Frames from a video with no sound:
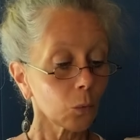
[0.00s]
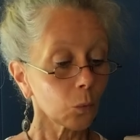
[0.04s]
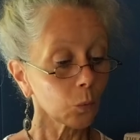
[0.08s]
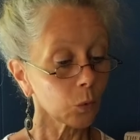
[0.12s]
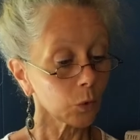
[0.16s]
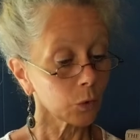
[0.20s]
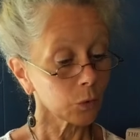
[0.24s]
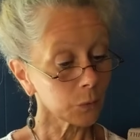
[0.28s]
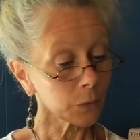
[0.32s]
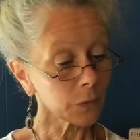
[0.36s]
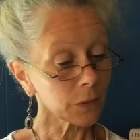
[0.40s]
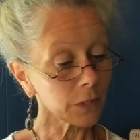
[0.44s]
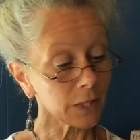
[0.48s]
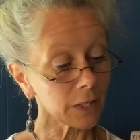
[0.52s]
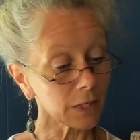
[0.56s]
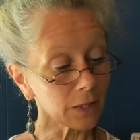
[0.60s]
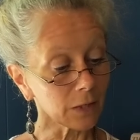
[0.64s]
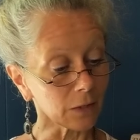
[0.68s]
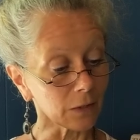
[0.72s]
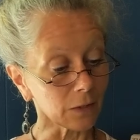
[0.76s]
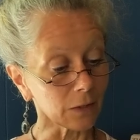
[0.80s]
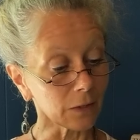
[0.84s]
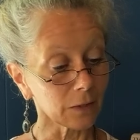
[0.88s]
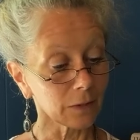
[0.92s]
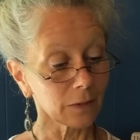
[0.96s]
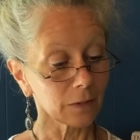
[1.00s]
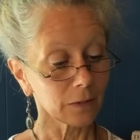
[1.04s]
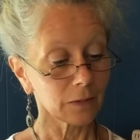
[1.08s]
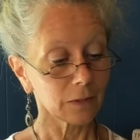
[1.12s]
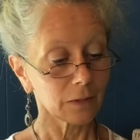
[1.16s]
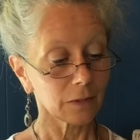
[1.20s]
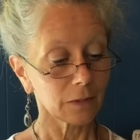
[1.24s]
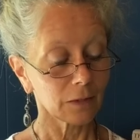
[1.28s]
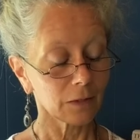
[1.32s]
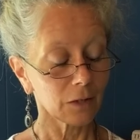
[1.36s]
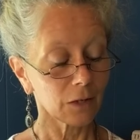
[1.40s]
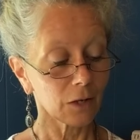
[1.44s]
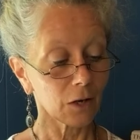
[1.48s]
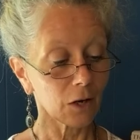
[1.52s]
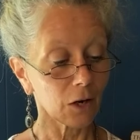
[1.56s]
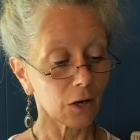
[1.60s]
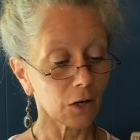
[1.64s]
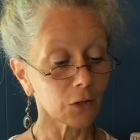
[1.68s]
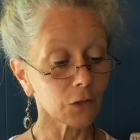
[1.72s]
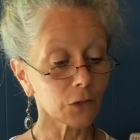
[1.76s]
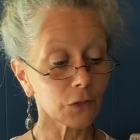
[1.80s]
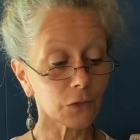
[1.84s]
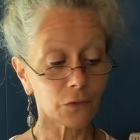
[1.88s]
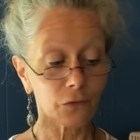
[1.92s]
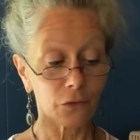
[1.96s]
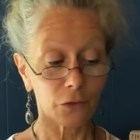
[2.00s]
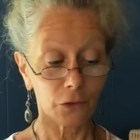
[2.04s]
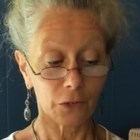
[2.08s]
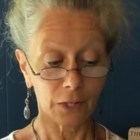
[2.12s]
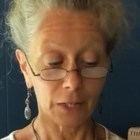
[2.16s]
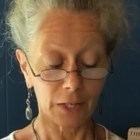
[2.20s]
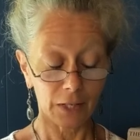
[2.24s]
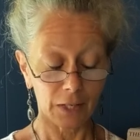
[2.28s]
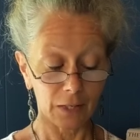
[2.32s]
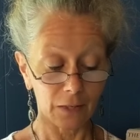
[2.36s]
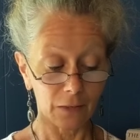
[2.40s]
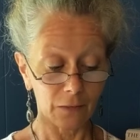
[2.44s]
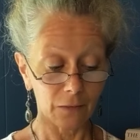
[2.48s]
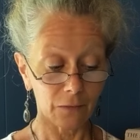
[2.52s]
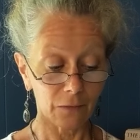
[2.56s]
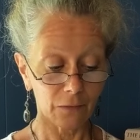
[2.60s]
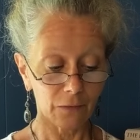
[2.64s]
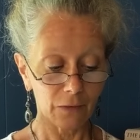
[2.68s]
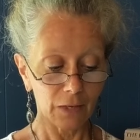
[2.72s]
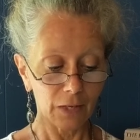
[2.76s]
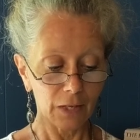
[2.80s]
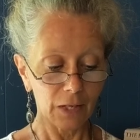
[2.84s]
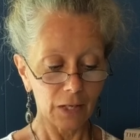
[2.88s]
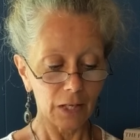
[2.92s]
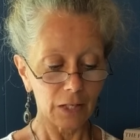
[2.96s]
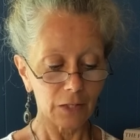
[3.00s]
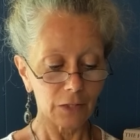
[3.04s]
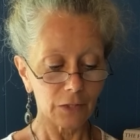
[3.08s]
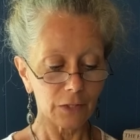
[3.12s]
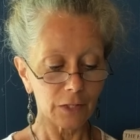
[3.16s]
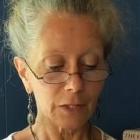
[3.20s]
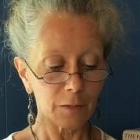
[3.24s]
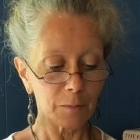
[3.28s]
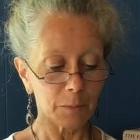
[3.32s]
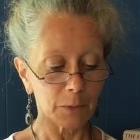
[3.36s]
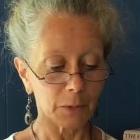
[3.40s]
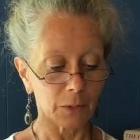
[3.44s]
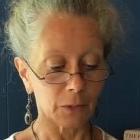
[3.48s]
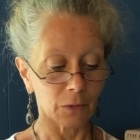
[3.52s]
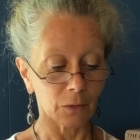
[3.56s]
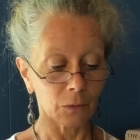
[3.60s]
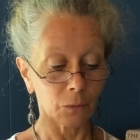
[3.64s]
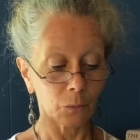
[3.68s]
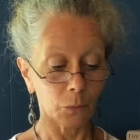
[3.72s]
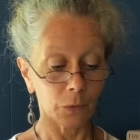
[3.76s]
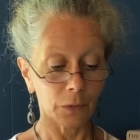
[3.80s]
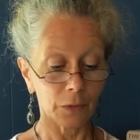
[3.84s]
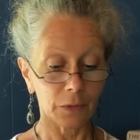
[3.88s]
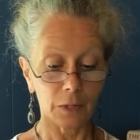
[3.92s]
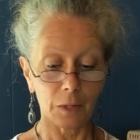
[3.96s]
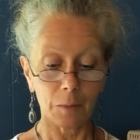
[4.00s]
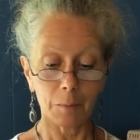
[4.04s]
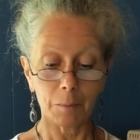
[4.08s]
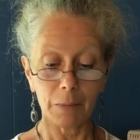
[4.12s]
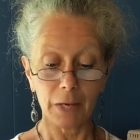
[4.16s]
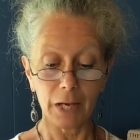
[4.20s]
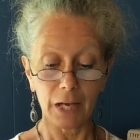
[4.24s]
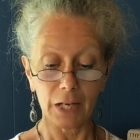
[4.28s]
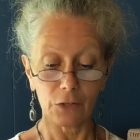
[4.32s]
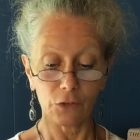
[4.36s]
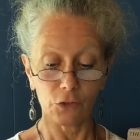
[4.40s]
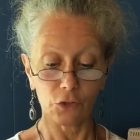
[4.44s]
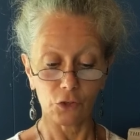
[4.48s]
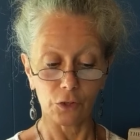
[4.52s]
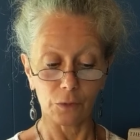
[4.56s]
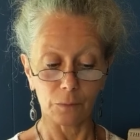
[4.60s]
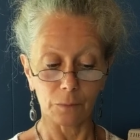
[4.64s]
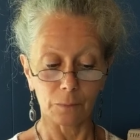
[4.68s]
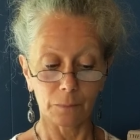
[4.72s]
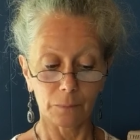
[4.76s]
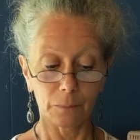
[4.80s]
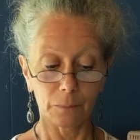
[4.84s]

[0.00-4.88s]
Wounds heal, hearts forgive, and deepen with compassion.